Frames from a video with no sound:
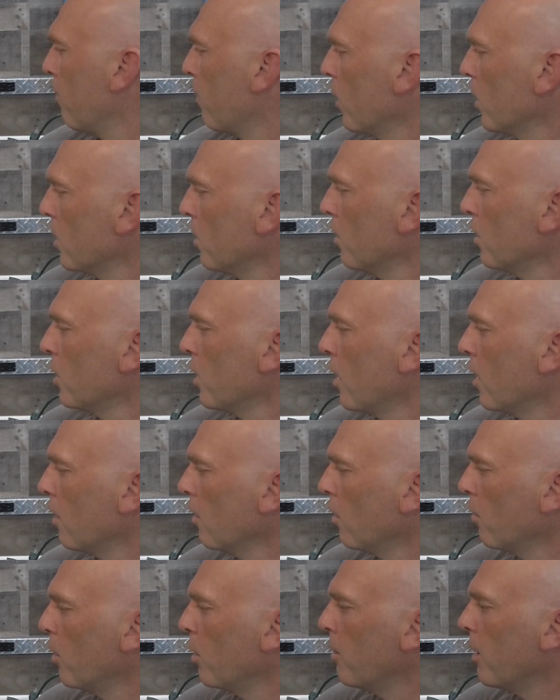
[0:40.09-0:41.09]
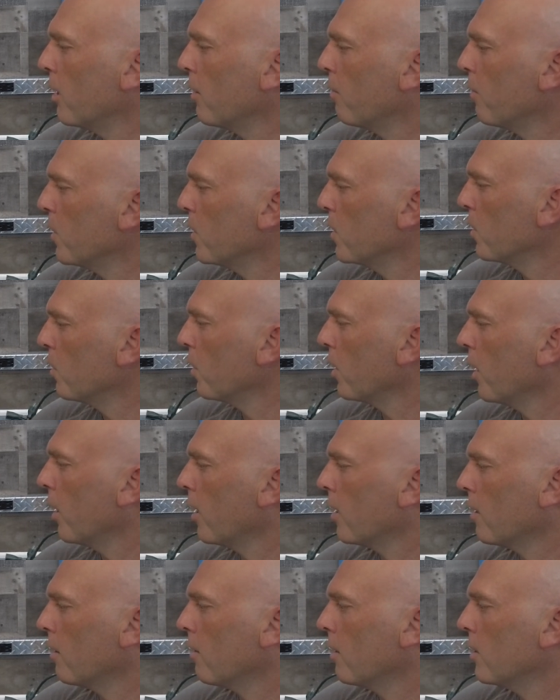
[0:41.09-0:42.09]
First, I'm going to talk a little bit about the physical
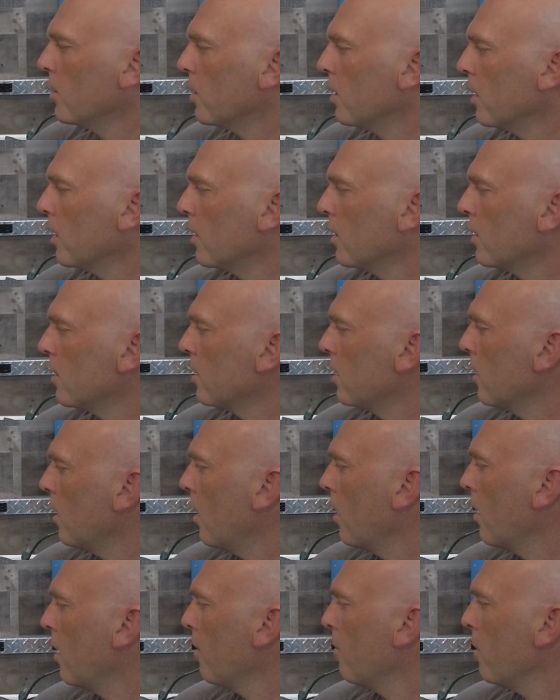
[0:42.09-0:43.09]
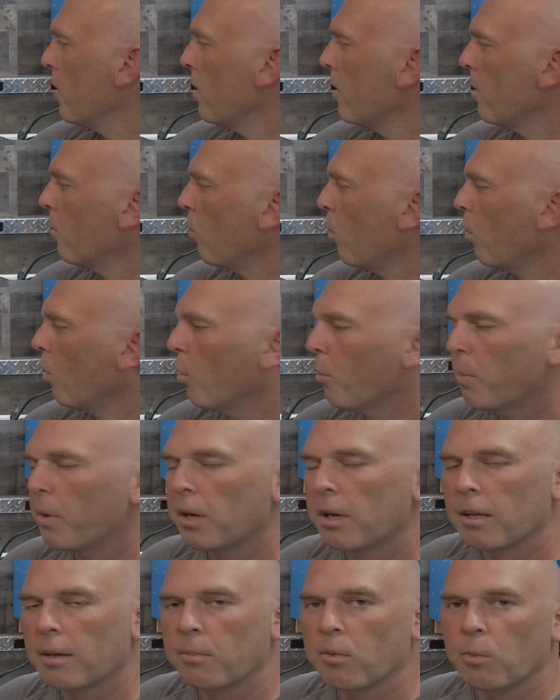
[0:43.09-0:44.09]
characteristics, um, and then we'll
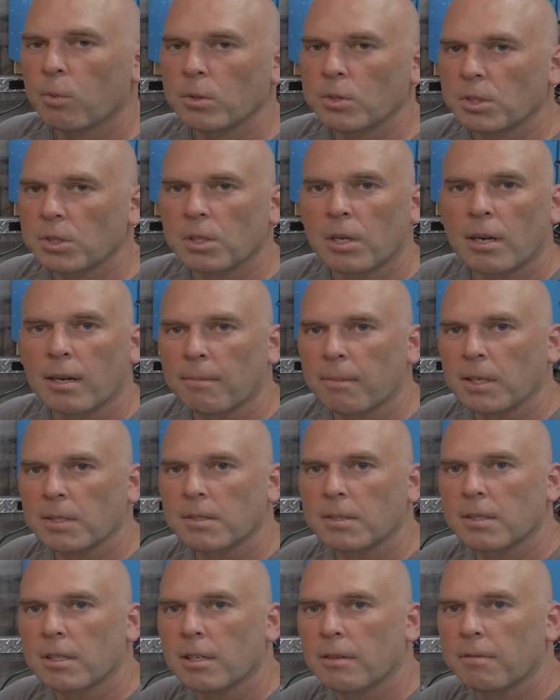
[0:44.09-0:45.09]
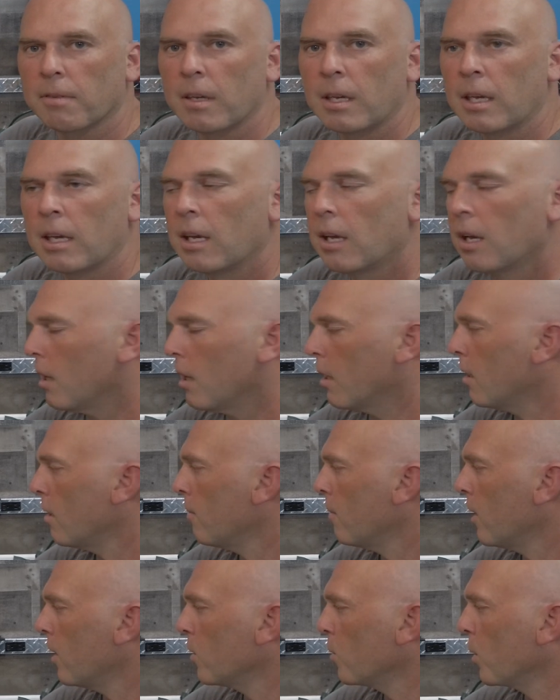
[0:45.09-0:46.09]
open it up and we'll just talk about stuff
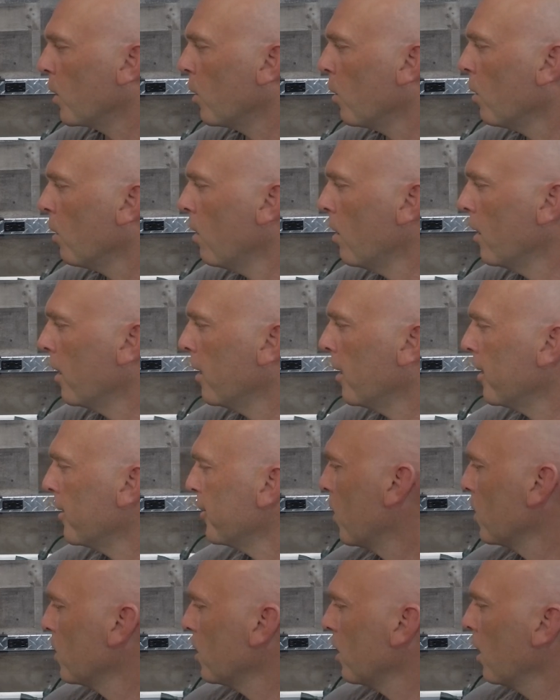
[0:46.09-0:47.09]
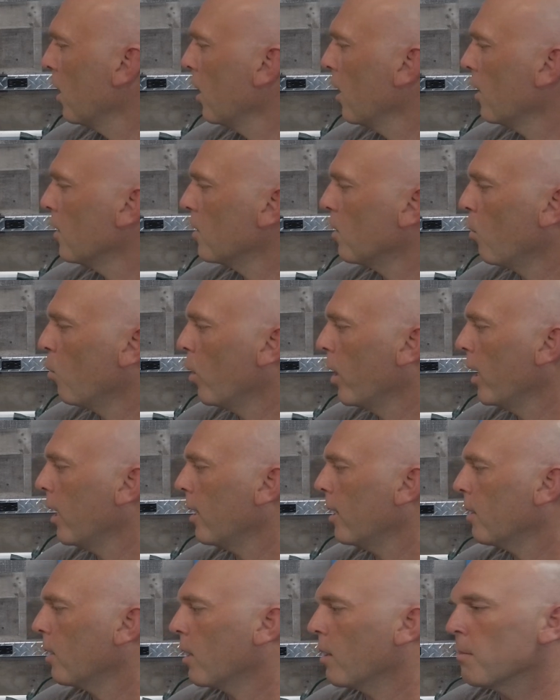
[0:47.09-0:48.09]
um, as we go along here. First thing is the
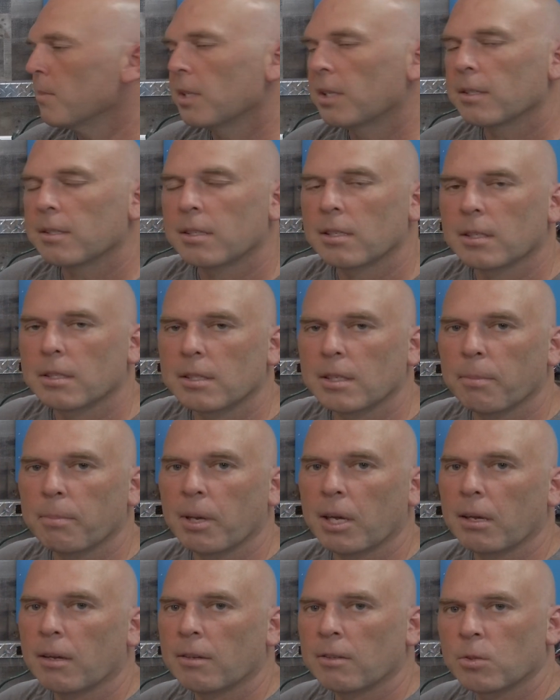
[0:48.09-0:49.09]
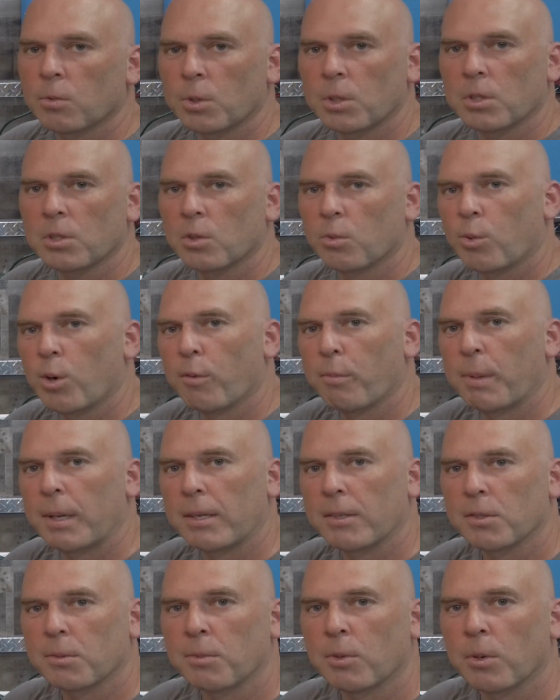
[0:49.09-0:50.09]
weight. It comes in at 60 pounds, which is 12
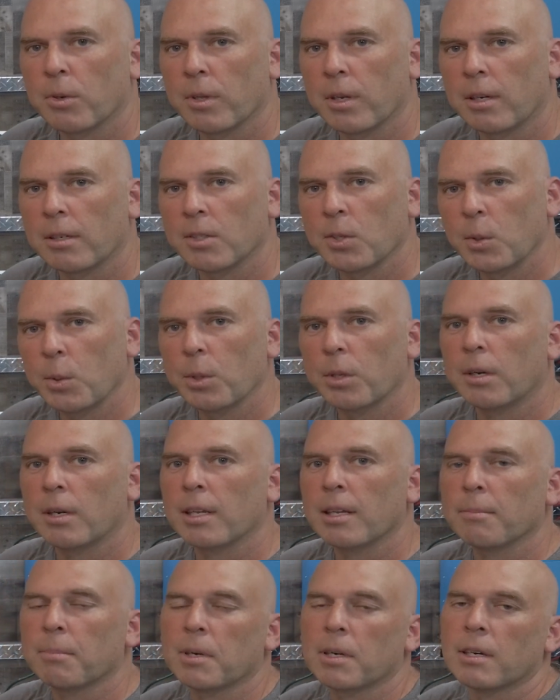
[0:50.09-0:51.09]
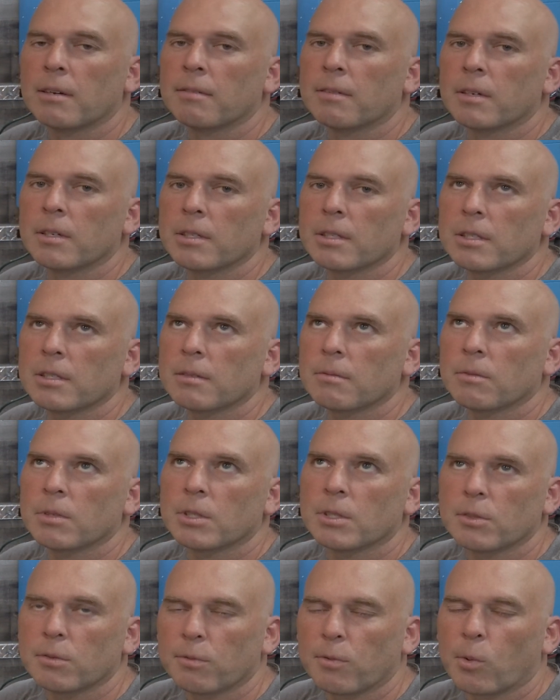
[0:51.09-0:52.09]
pounds more than our 200 amp hour version,
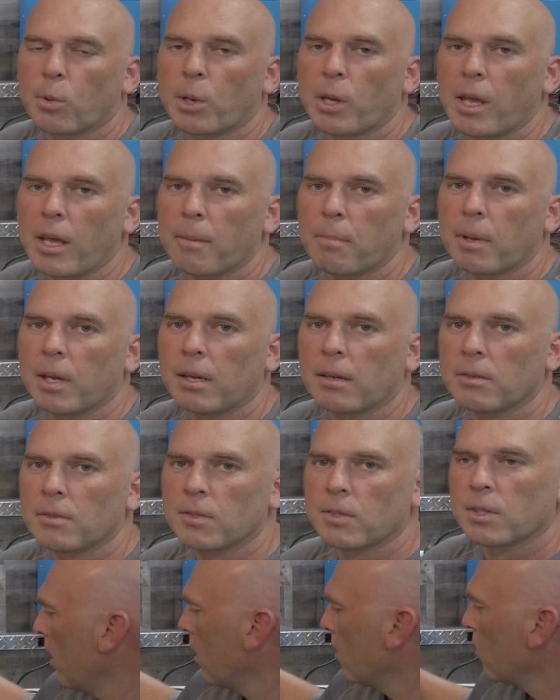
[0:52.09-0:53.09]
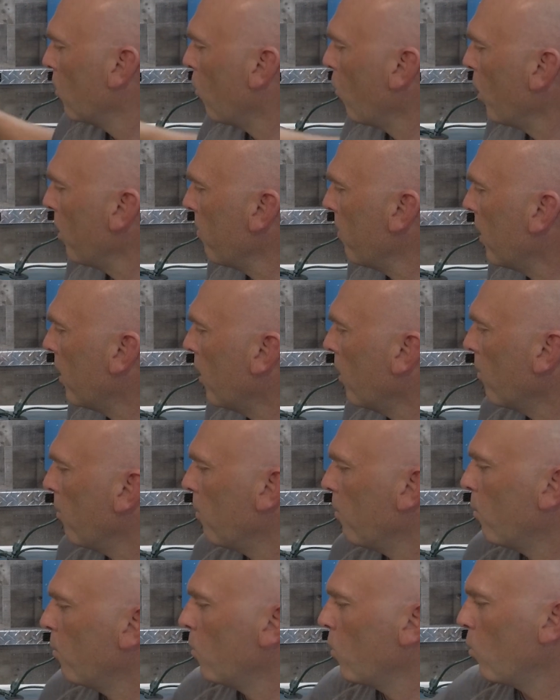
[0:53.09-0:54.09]
which is 48 pounds. 20 by
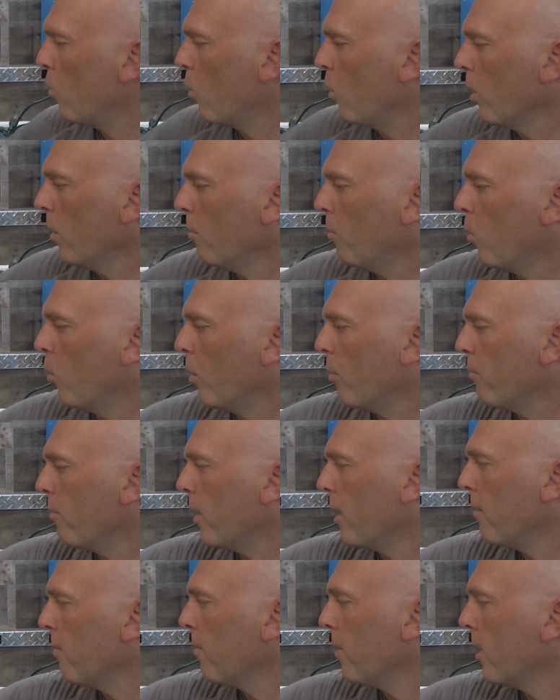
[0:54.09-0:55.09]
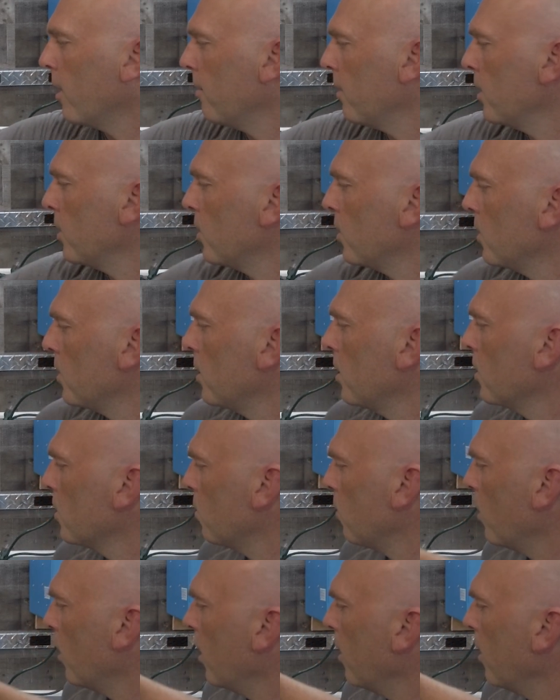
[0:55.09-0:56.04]
20.55 inches this